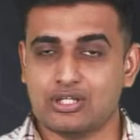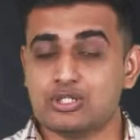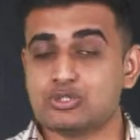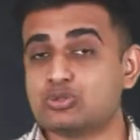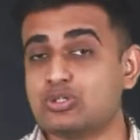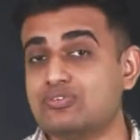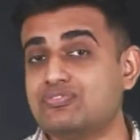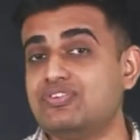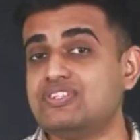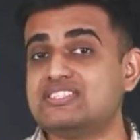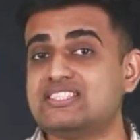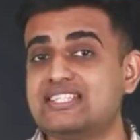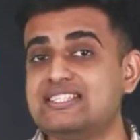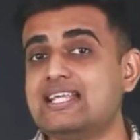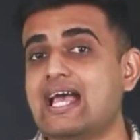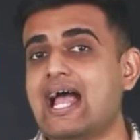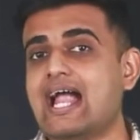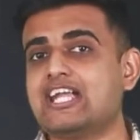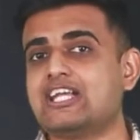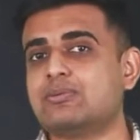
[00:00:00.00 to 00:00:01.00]
So if you see
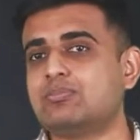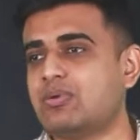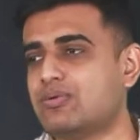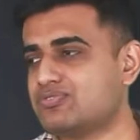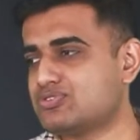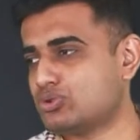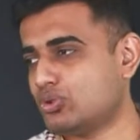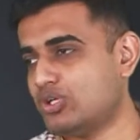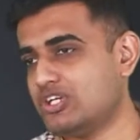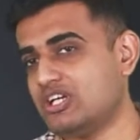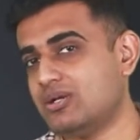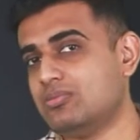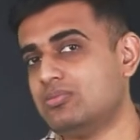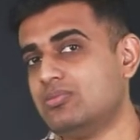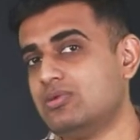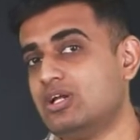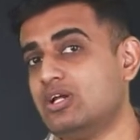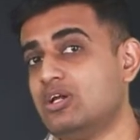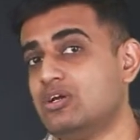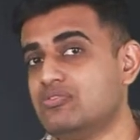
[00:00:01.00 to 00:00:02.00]
the atom of sodium
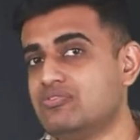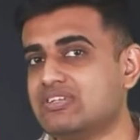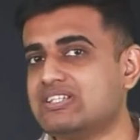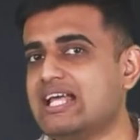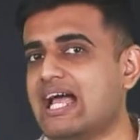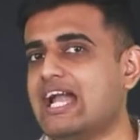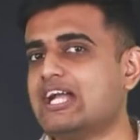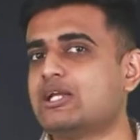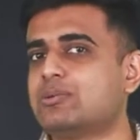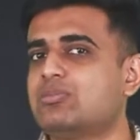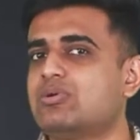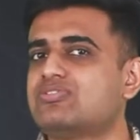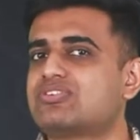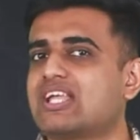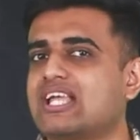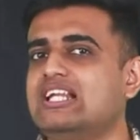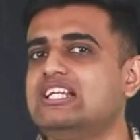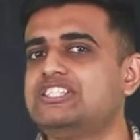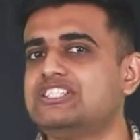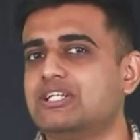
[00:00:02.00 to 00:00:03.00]
with the atom of
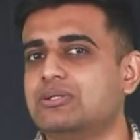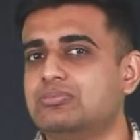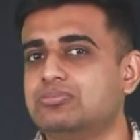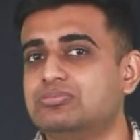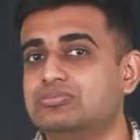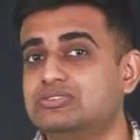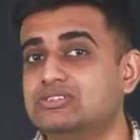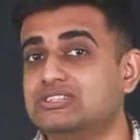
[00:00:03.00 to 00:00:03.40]
calcium,